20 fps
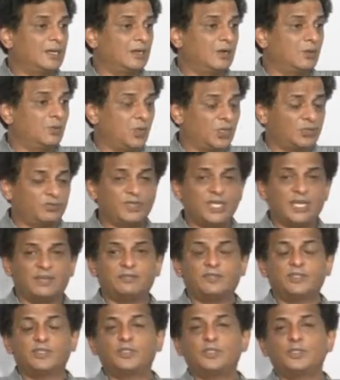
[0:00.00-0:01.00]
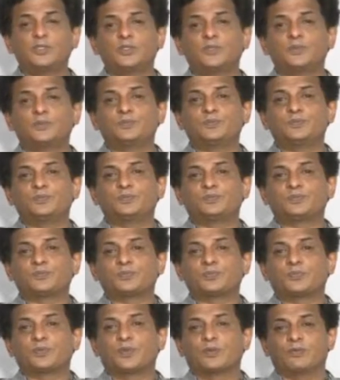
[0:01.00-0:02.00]
what we have to do,
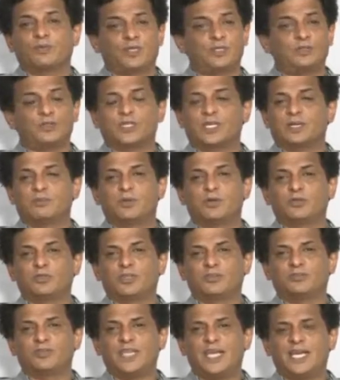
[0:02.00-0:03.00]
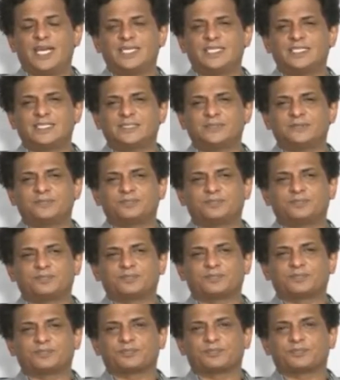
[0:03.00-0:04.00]
when you come out of that,
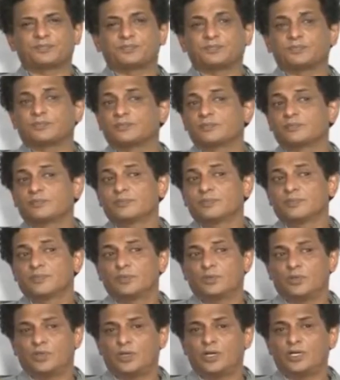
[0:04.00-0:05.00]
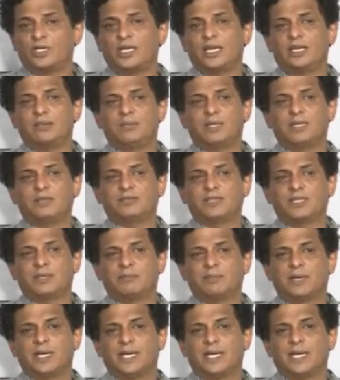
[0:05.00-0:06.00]
you are not labeling with the
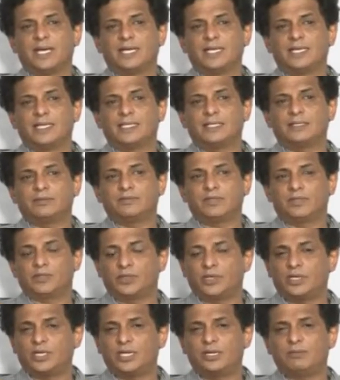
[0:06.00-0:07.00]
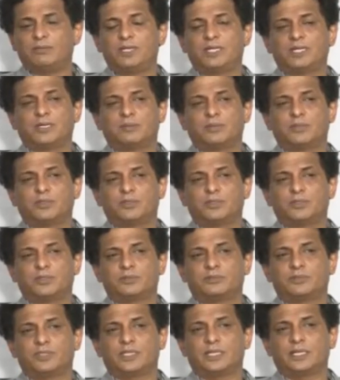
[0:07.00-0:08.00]
mind, we are not labeling about
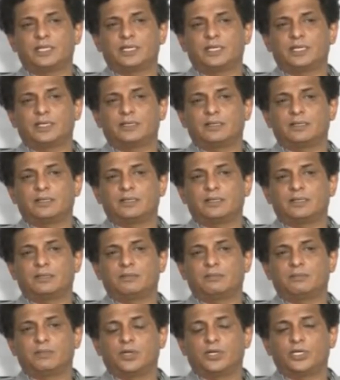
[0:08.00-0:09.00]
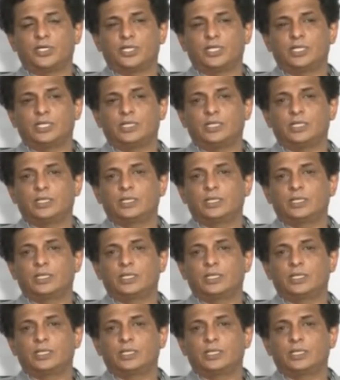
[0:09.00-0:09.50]
with the body,